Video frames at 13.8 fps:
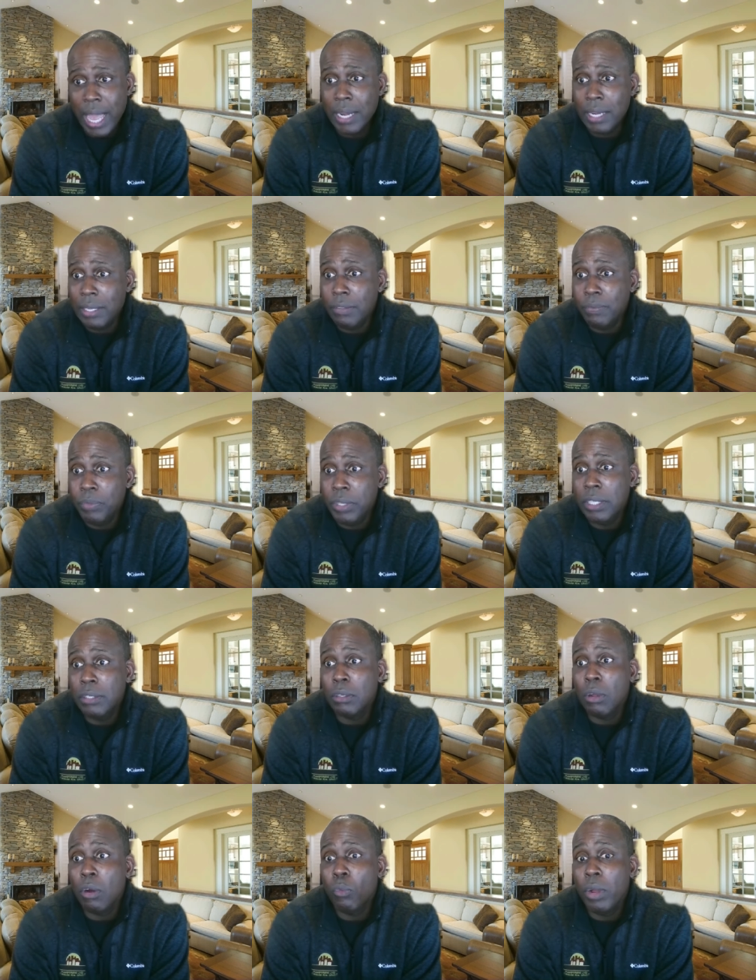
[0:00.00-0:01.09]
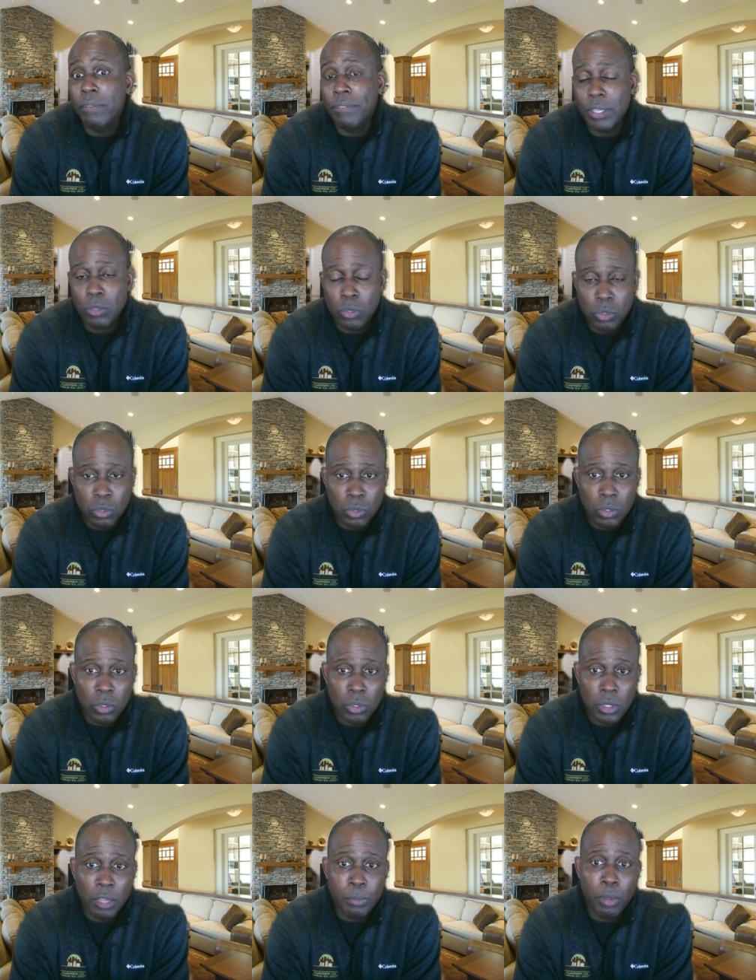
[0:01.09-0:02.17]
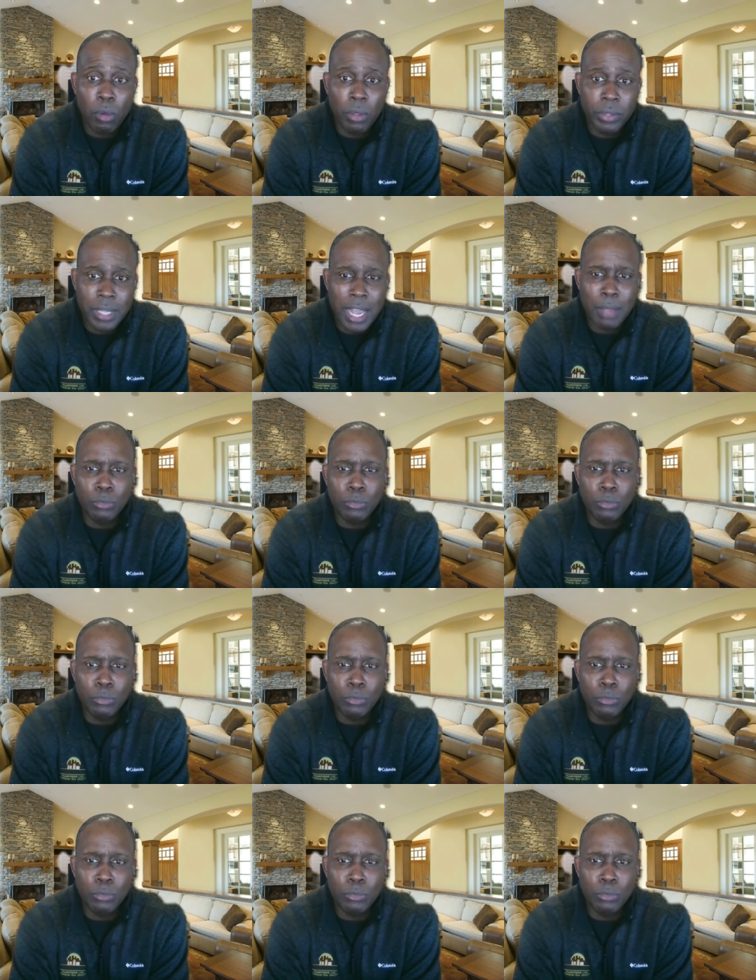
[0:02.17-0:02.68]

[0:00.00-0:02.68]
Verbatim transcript: And these are what investors and students are telling me all the time.